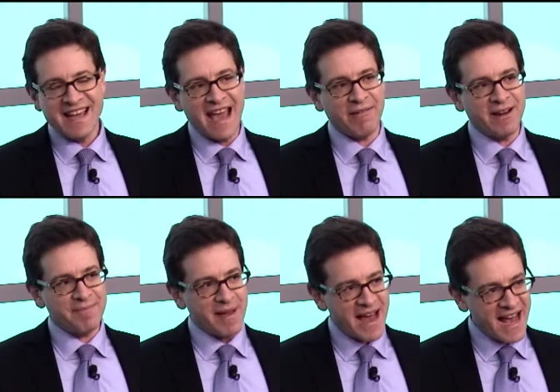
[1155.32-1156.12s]
And when it
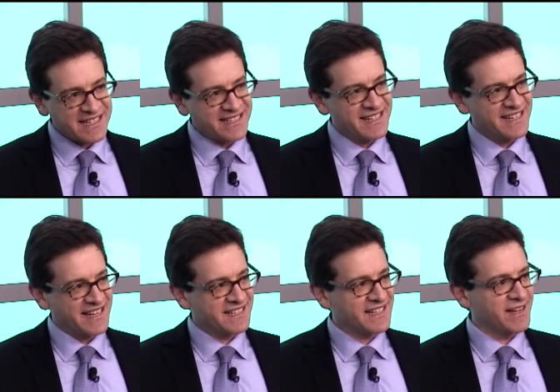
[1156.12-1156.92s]
passed in
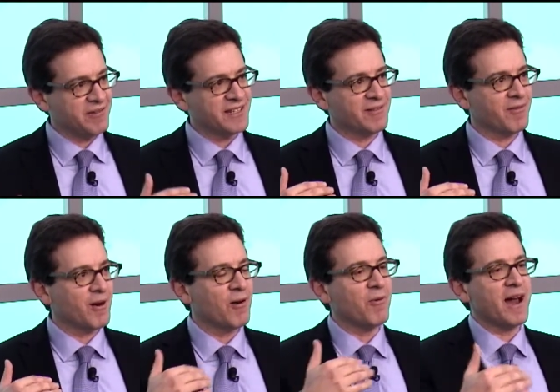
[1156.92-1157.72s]
60, it was
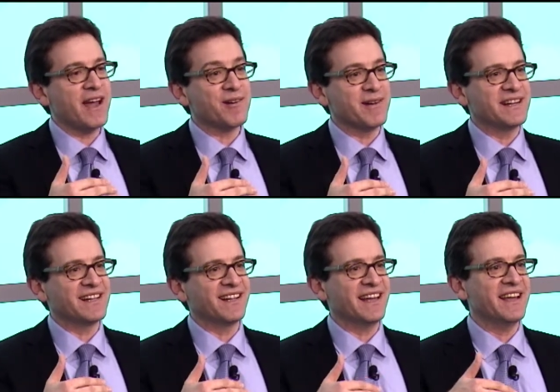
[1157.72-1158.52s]
a way
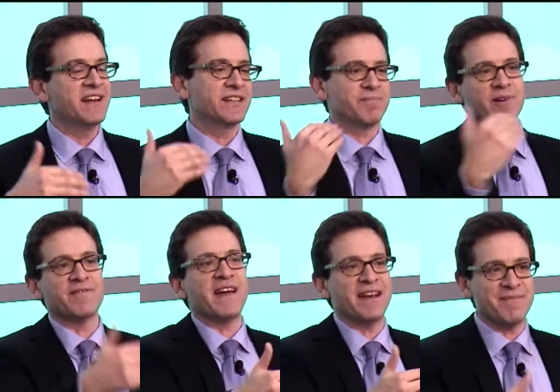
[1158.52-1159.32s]
originally to
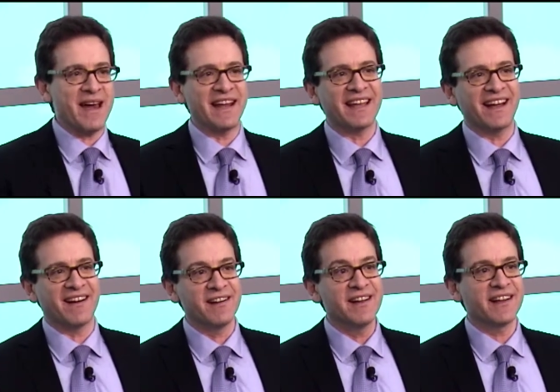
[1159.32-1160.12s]
prevent Medicare.
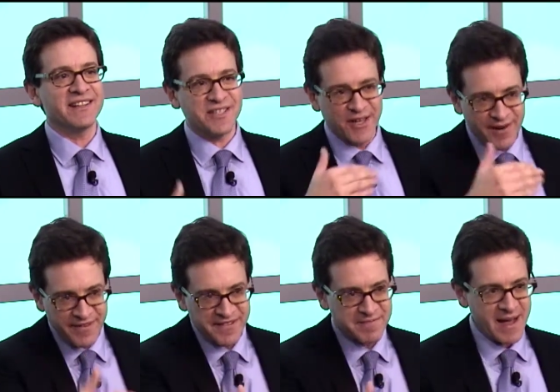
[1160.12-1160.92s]

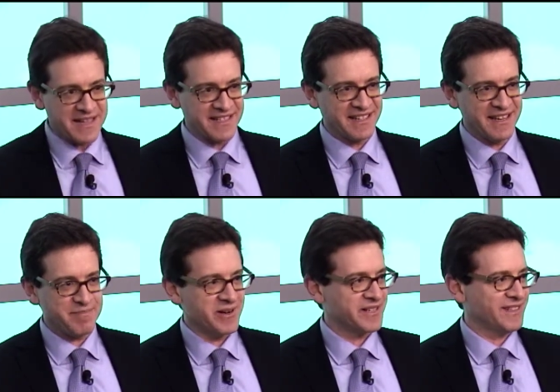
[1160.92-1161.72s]
Conservatives basically
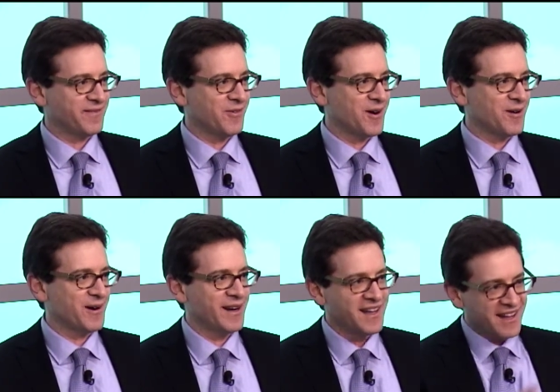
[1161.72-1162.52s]
pushed it
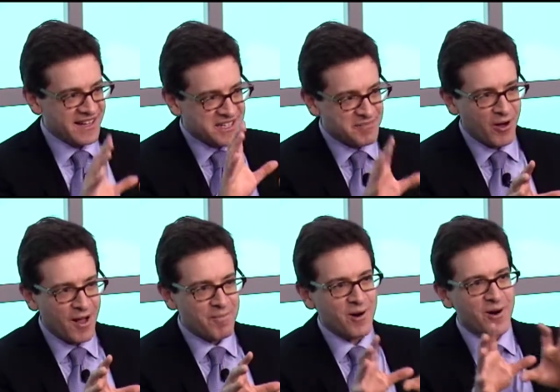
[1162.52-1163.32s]
forward, a small
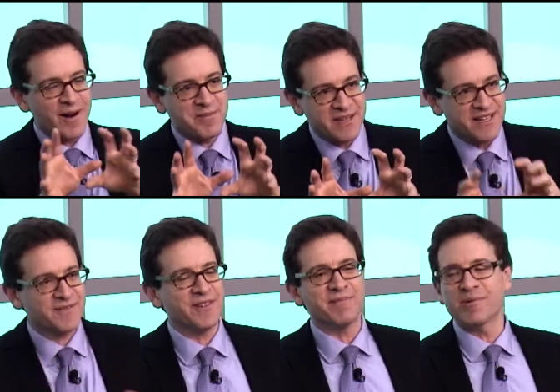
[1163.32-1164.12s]
program just
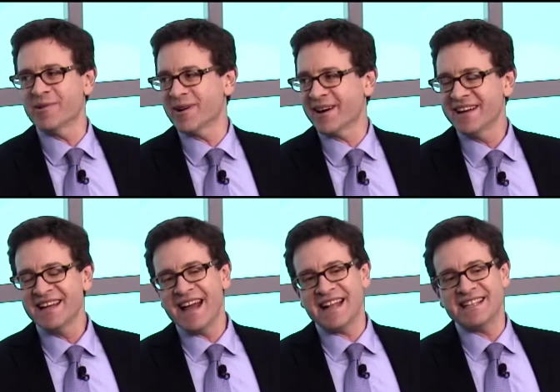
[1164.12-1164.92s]
for the poor,
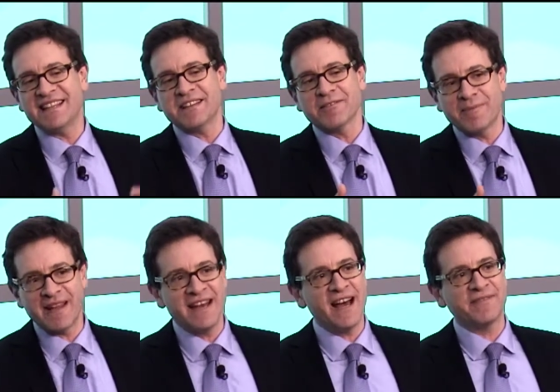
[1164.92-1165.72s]
and said this will be
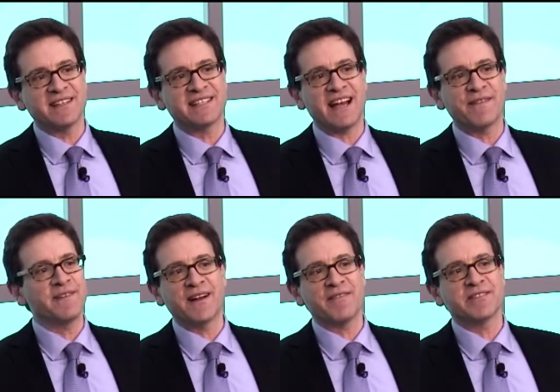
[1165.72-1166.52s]
enough to siphon
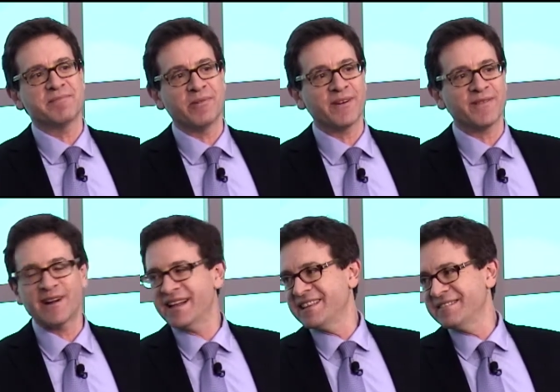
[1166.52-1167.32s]
off support for
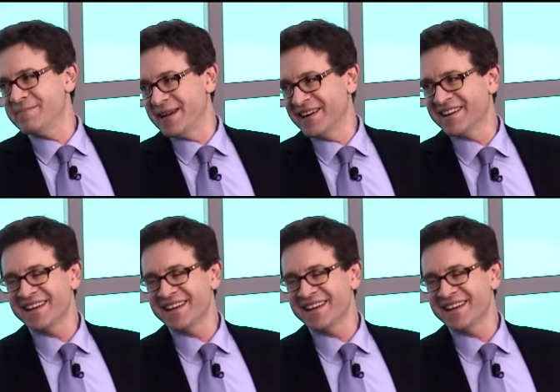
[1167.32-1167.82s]
anything bigger.